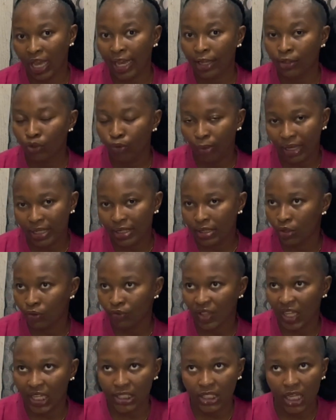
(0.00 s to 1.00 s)
Like, I told
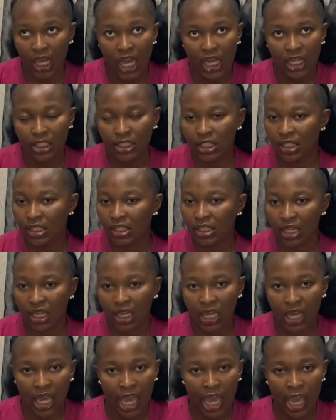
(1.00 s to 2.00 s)
myself that this
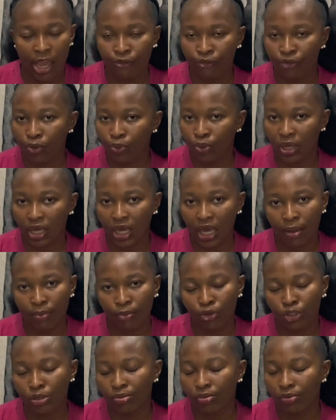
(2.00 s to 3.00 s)
year, every week,
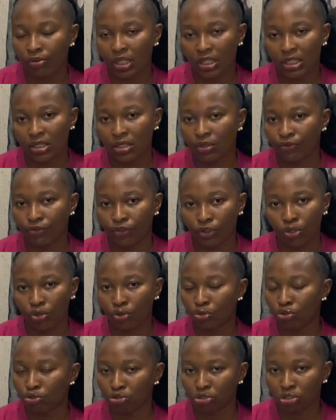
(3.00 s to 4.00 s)
I'm going to be releasing a
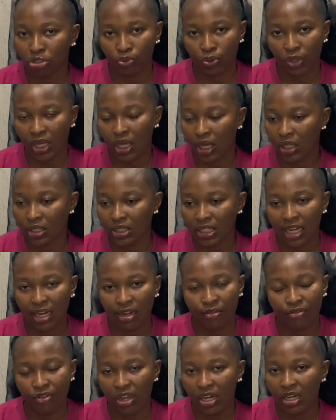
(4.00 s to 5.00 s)
video during the weekend,
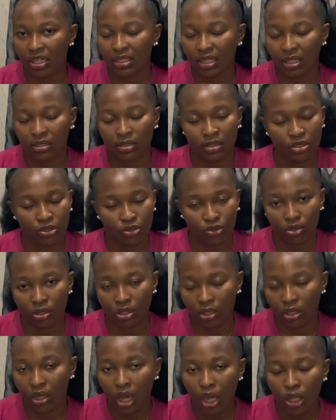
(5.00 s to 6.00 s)
either Friday, Saturday,
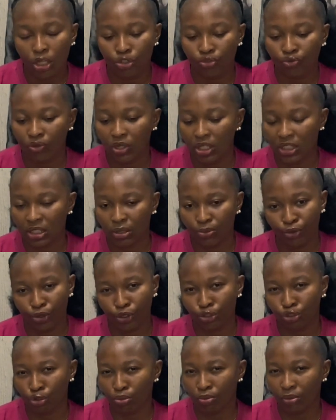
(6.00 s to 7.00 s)
Sunday, to release the
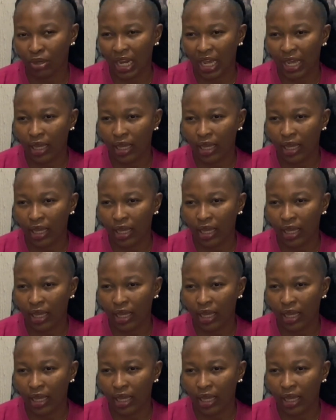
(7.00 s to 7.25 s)
pressure on me.